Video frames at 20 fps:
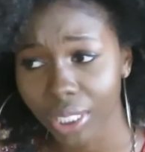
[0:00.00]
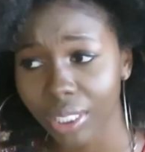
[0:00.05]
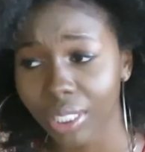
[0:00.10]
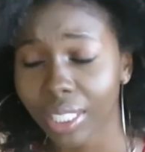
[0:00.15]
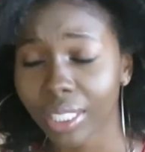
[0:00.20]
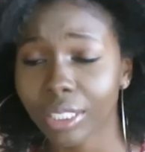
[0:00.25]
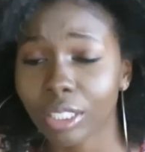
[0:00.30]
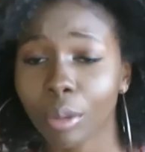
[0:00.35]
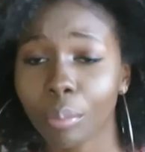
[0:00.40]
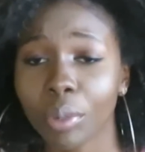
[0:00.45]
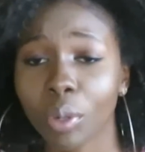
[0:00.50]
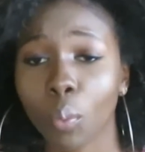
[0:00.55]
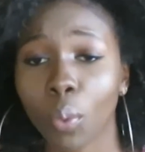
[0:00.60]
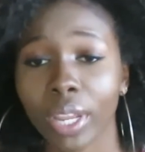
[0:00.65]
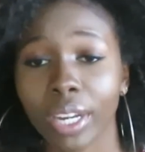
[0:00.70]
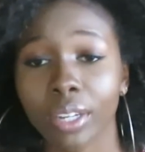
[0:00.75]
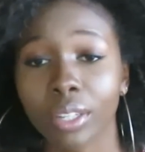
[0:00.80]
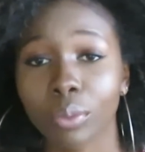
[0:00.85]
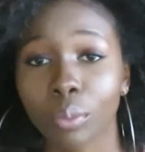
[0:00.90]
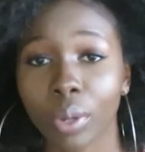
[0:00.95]
they tell me to
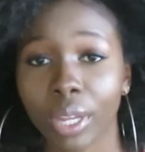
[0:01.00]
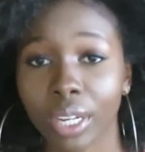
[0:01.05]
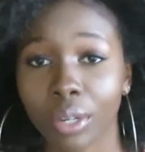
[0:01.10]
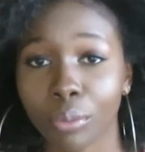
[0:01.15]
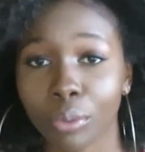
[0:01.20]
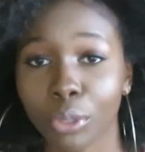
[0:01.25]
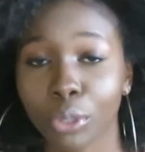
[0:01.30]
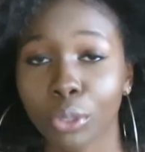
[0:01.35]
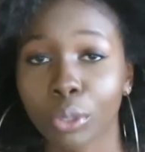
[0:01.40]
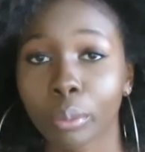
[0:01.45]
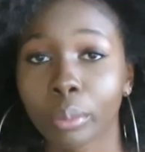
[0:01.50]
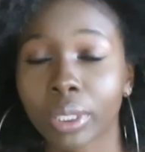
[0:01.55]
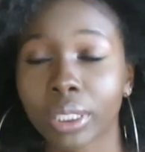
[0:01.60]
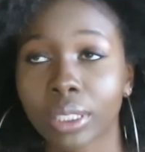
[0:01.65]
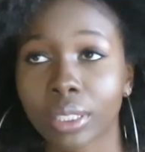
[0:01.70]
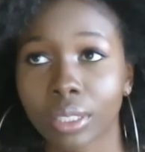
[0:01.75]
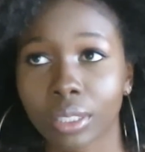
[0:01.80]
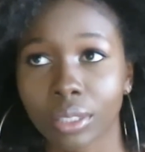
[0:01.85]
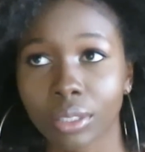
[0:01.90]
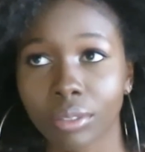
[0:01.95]
wait in the waiting room
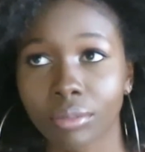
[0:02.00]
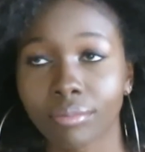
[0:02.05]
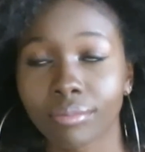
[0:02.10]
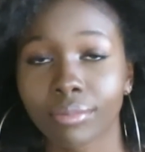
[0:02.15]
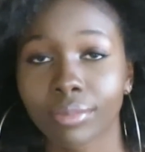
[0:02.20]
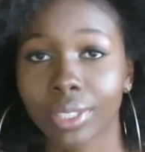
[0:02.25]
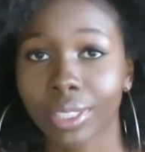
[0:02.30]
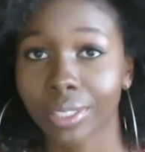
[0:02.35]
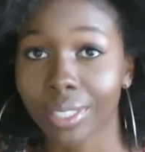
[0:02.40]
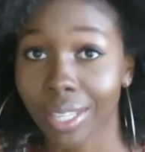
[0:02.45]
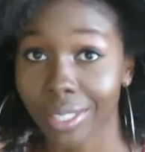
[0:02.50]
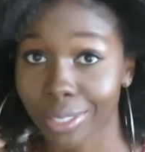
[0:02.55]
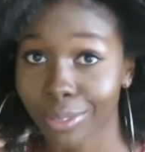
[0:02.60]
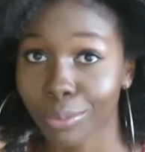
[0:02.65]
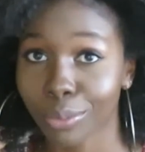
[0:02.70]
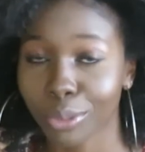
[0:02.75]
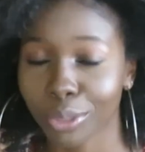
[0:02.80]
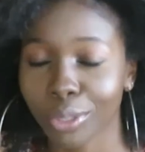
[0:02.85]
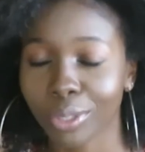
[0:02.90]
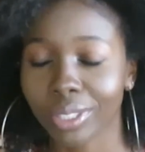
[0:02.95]
until the
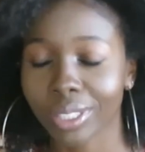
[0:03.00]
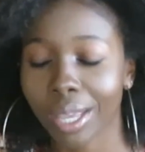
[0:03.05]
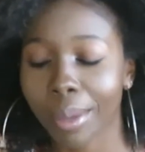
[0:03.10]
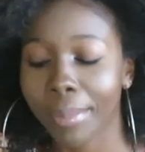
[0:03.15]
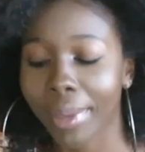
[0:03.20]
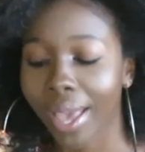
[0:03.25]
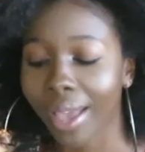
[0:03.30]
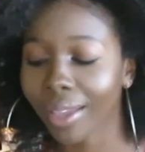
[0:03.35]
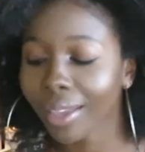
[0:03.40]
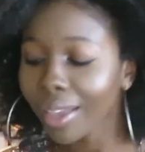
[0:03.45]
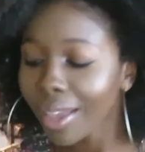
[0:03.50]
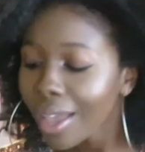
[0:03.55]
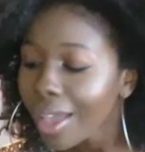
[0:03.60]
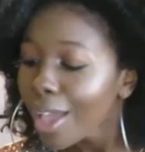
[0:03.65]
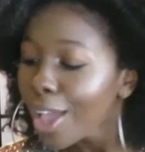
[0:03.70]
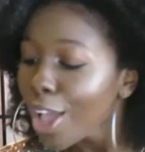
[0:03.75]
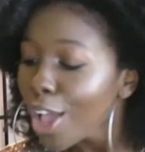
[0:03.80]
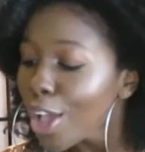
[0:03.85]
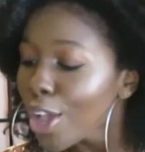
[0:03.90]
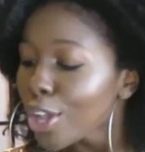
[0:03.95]
test results come back.
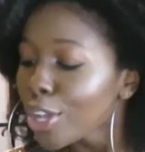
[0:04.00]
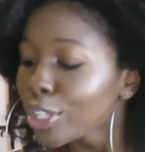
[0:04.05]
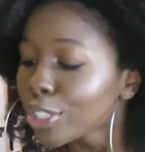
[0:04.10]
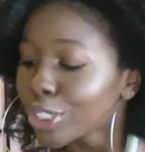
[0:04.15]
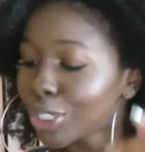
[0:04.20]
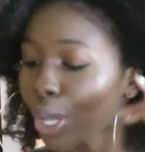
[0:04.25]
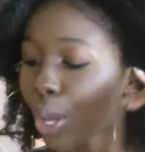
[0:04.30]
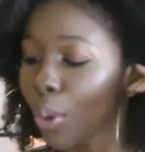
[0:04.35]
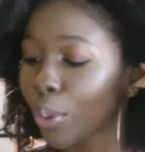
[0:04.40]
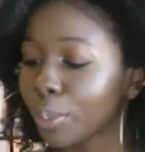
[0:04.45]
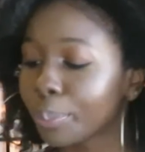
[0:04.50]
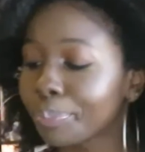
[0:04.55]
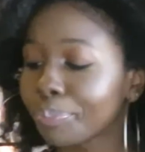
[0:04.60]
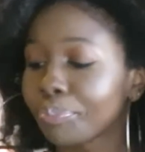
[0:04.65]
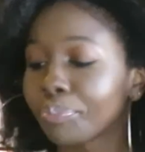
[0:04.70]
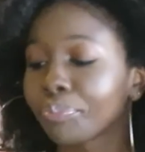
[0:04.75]
So